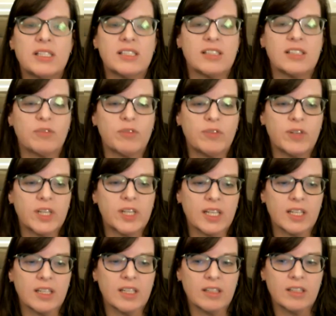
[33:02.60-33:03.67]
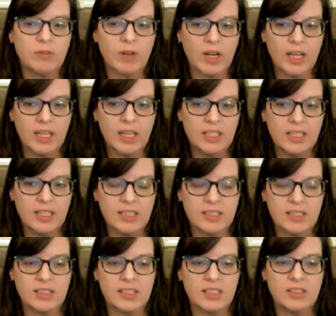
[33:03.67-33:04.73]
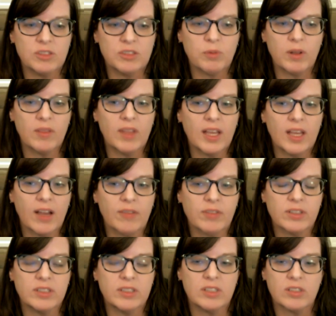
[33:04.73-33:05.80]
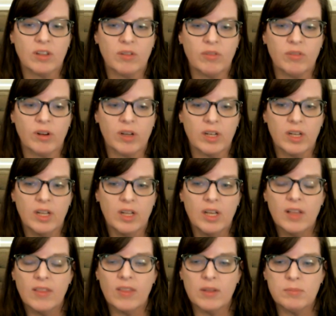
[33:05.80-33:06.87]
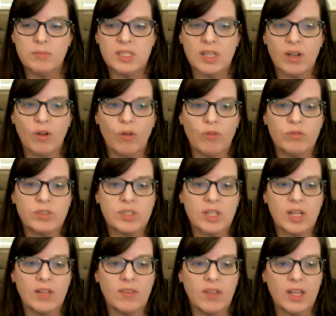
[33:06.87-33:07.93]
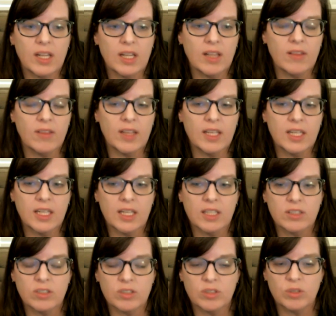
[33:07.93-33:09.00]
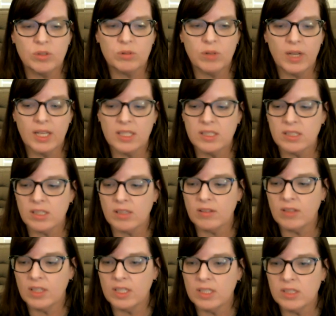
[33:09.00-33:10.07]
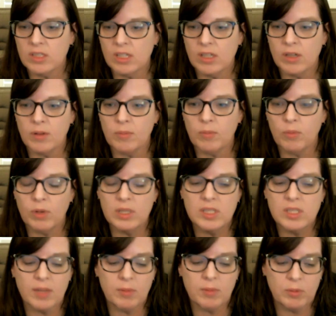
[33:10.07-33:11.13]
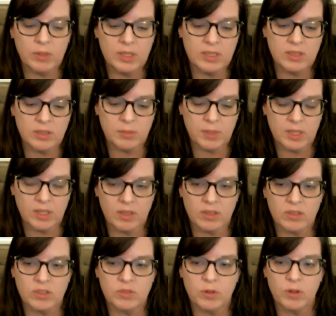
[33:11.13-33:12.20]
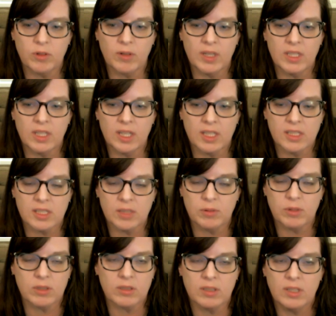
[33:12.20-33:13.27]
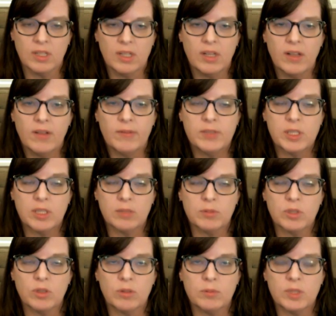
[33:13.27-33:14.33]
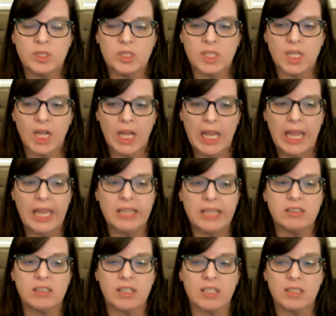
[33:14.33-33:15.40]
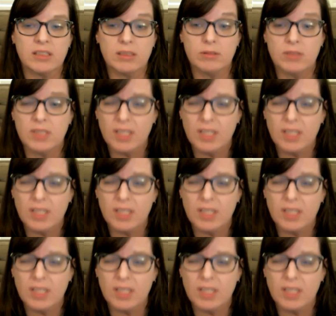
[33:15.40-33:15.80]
it fun, right? Is when they have to discover it themselves, and they can get to do hands-on things. One time I went into my daughter's fourth grade class. She comes home and she's like, I hate science. I was like,